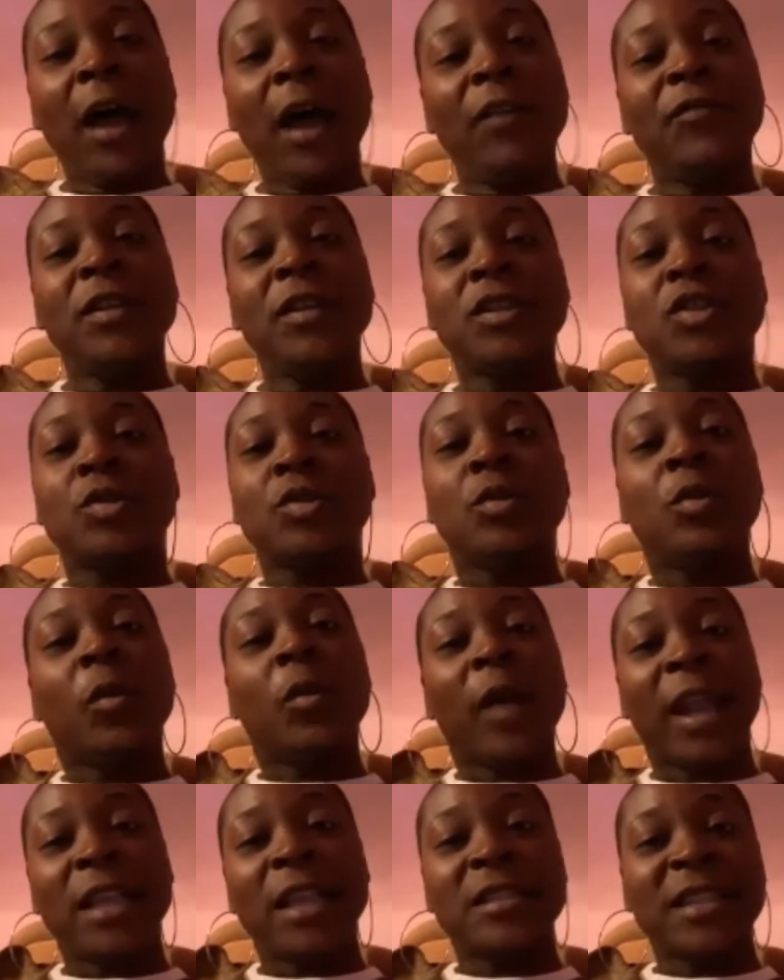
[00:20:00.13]
the 2
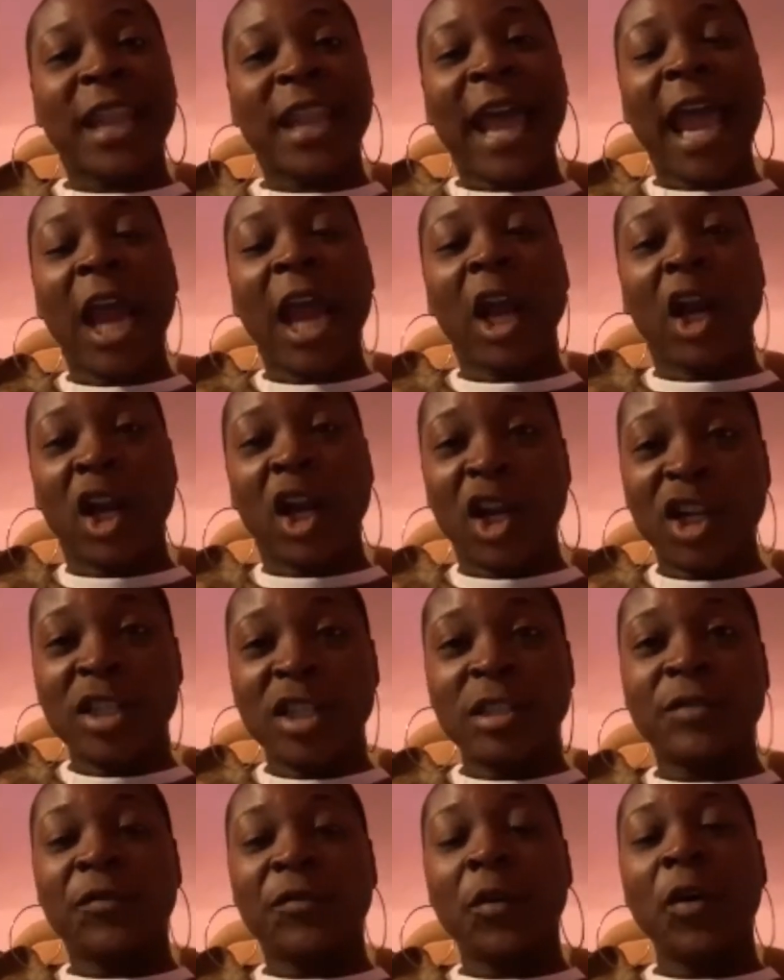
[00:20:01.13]
credits that I
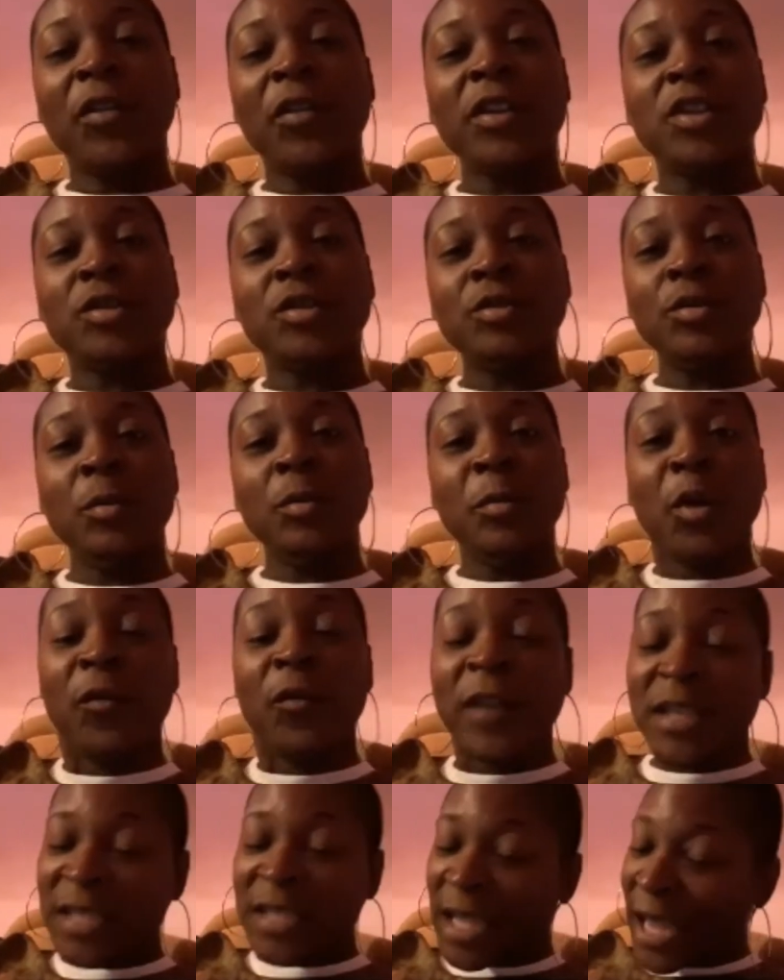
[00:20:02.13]
earned for the 2
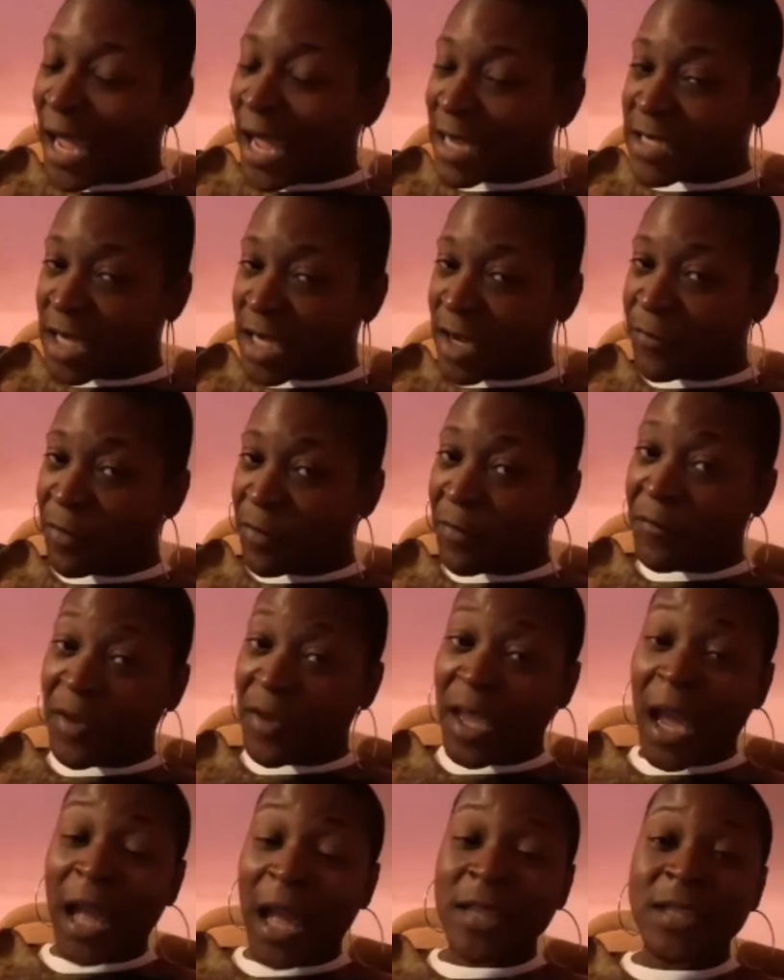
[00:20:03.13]
movies that I did for
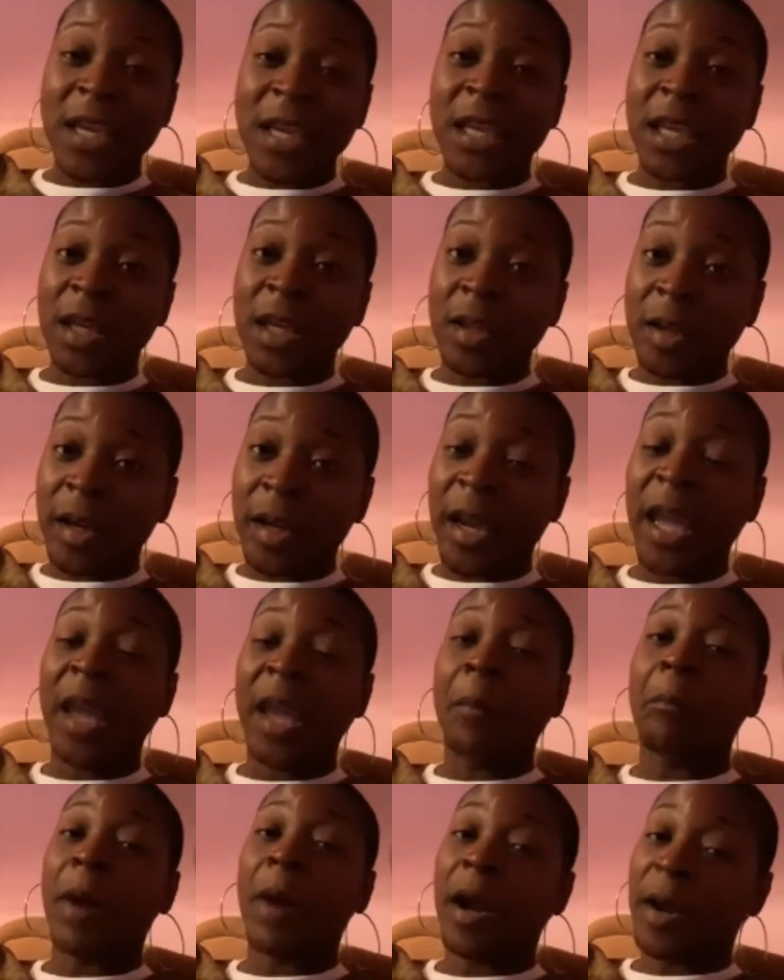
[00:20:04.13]
Fiancé Killer
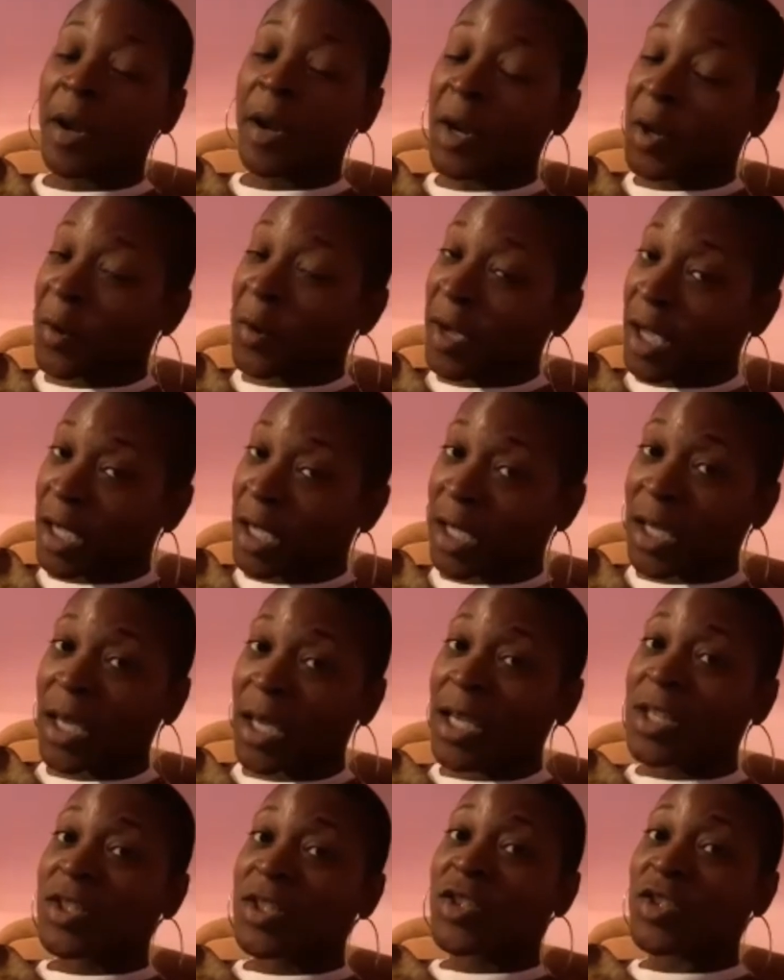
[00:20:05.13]
and Murder Creek.
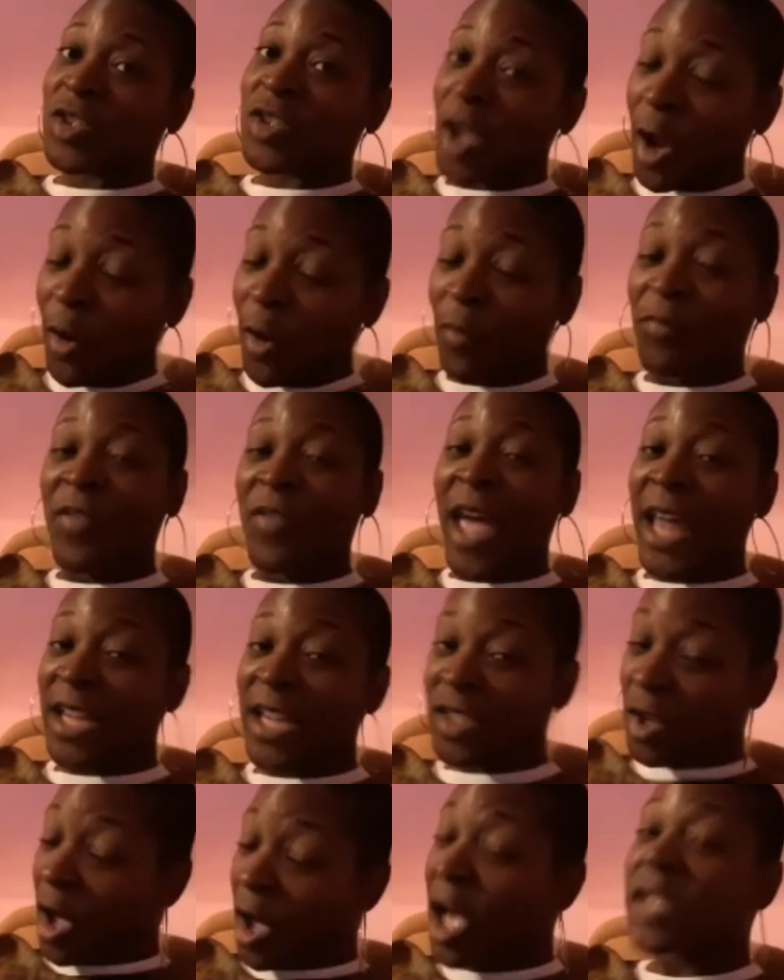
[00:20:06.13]
So that
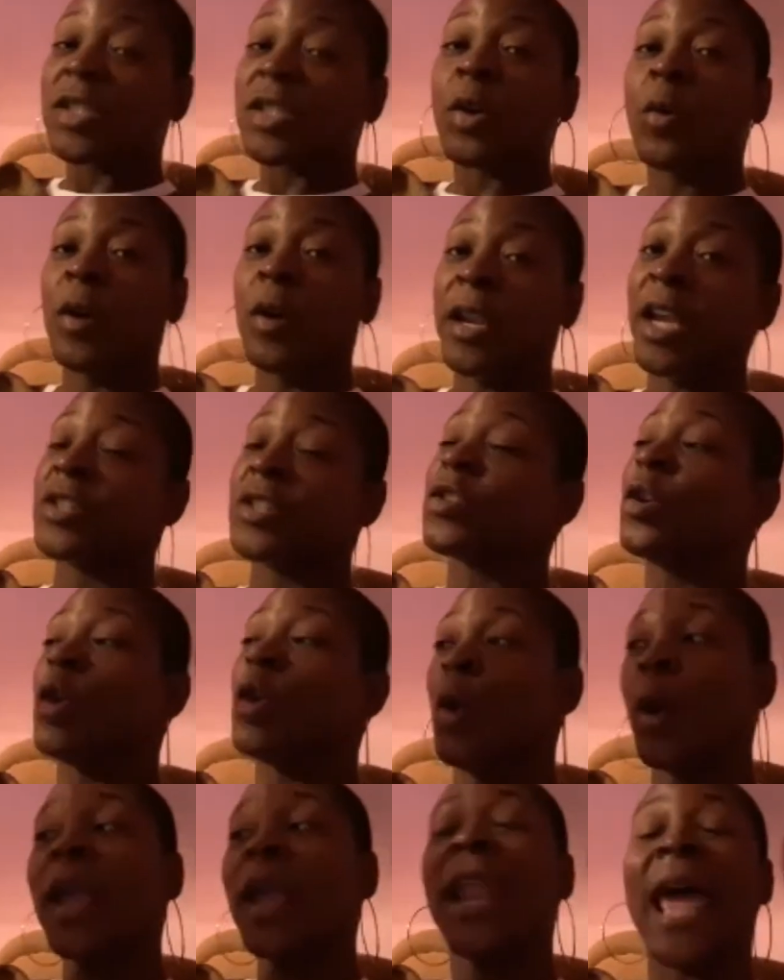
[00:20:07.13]
is also on there. So
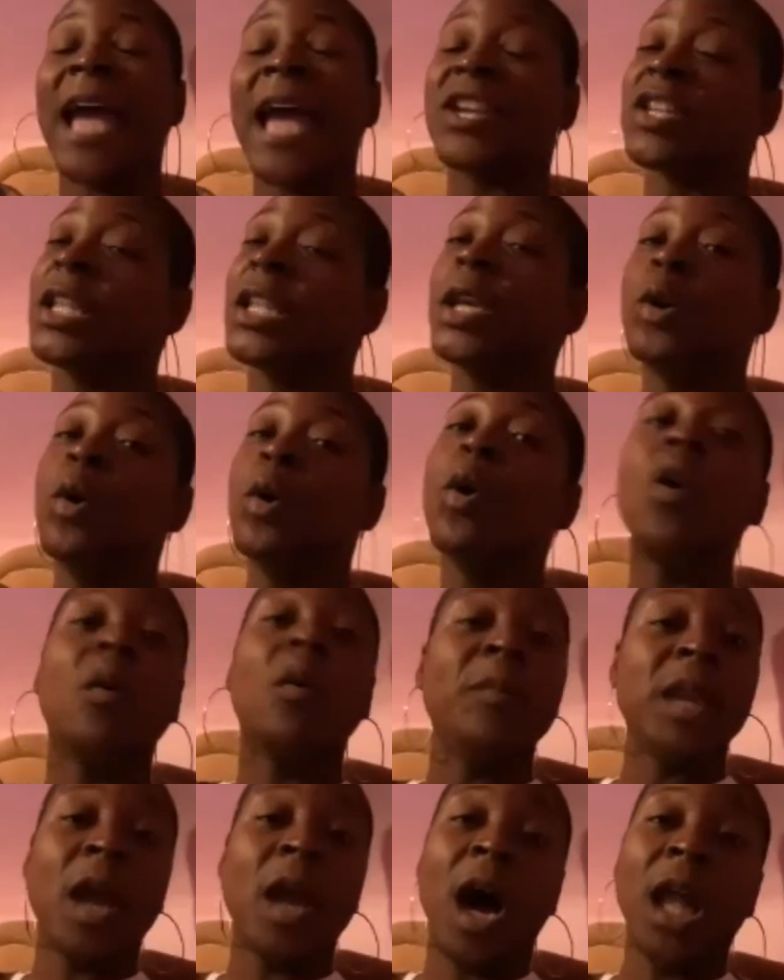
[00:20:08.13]
you can actually Google
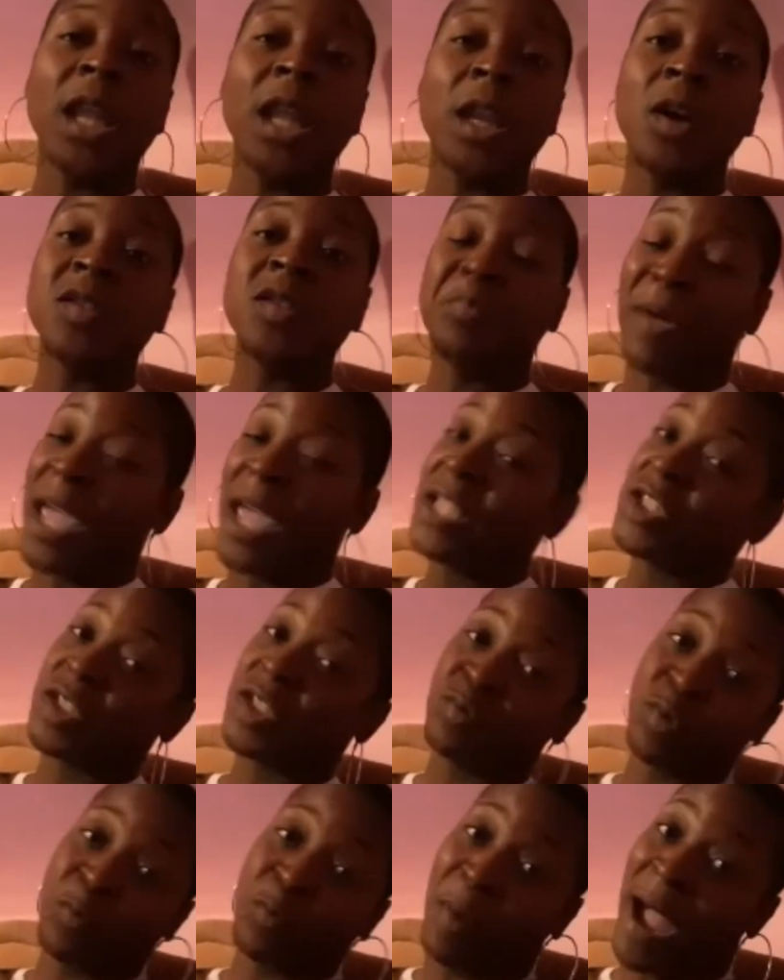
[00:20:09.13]
me. All of those
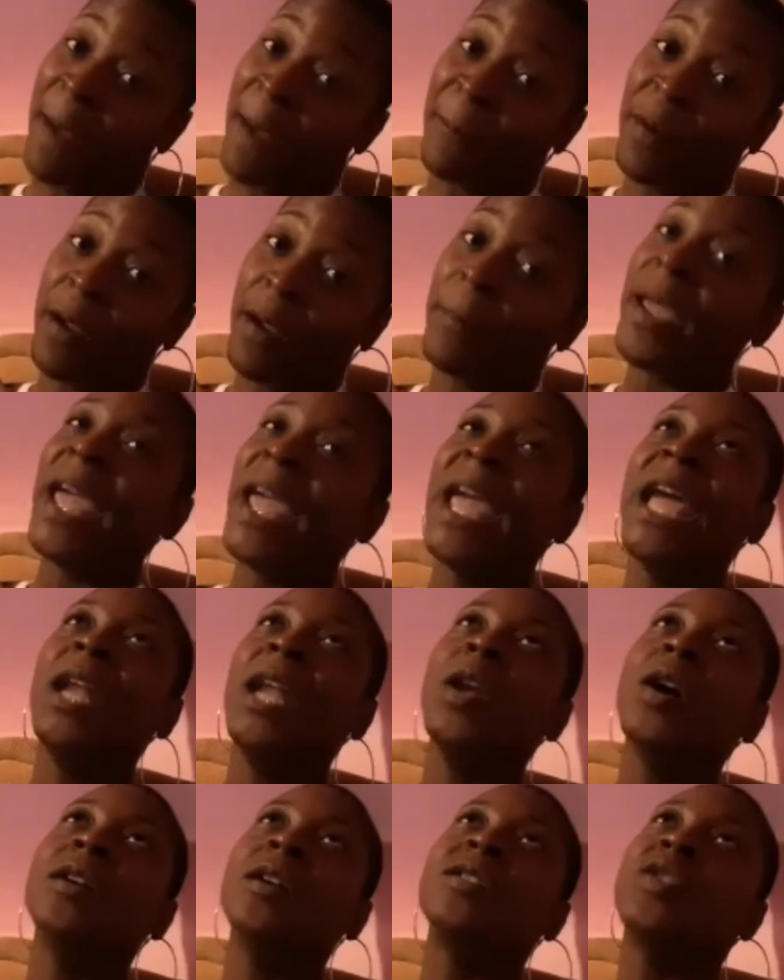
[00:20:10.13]
pages will pop up. And
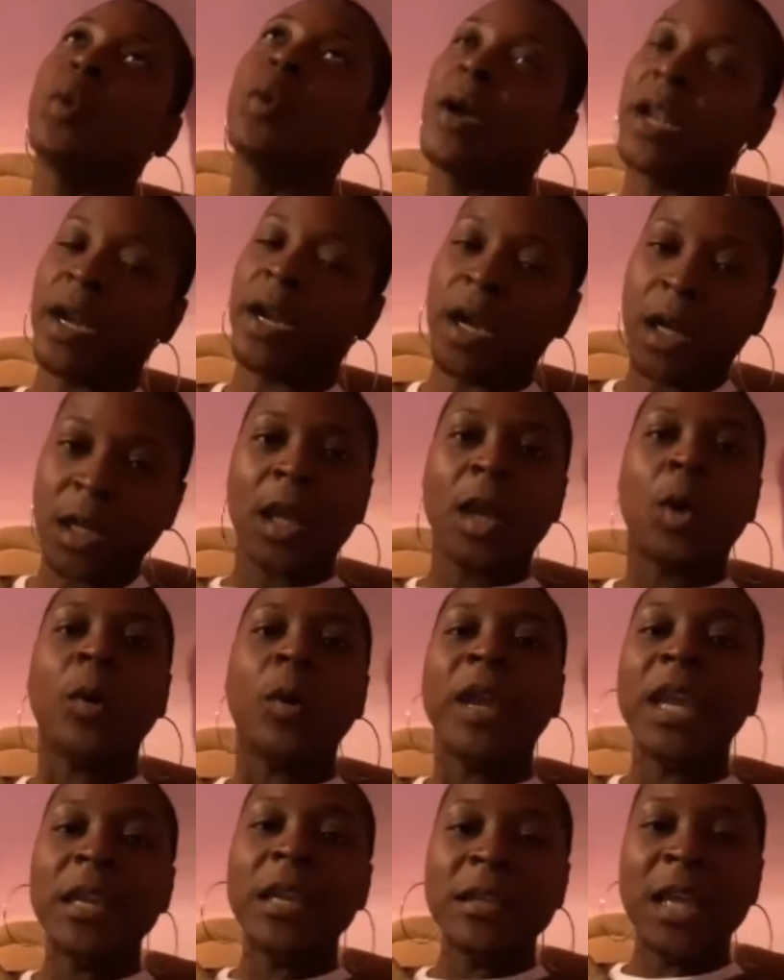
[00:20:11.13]
on Twitter,
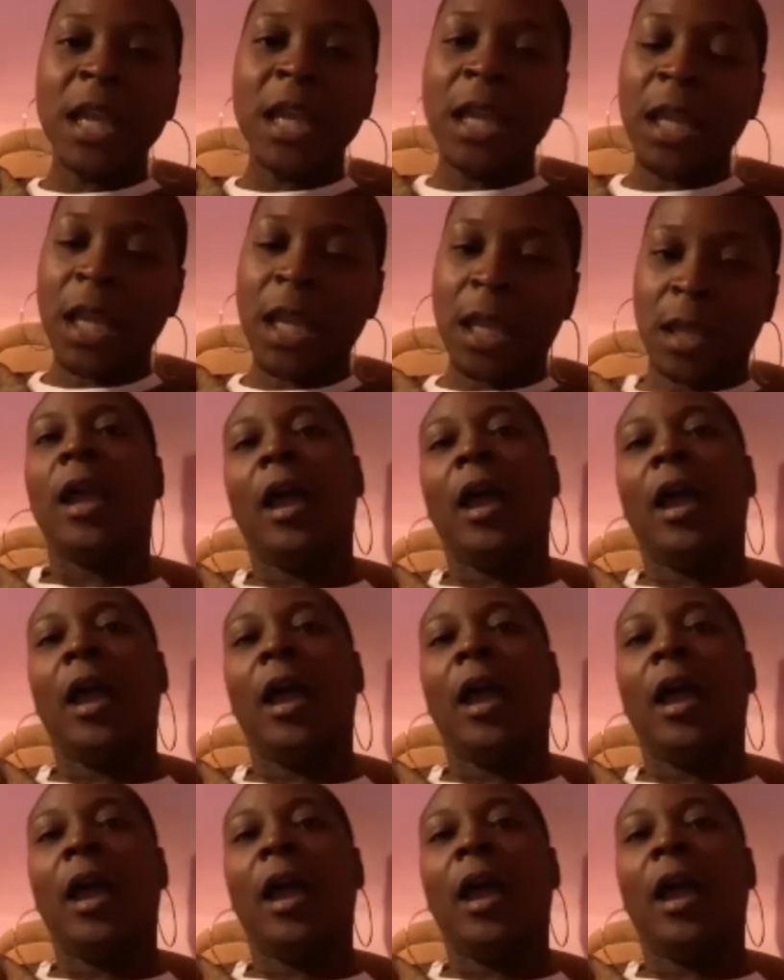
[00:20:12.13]
Queen Dee.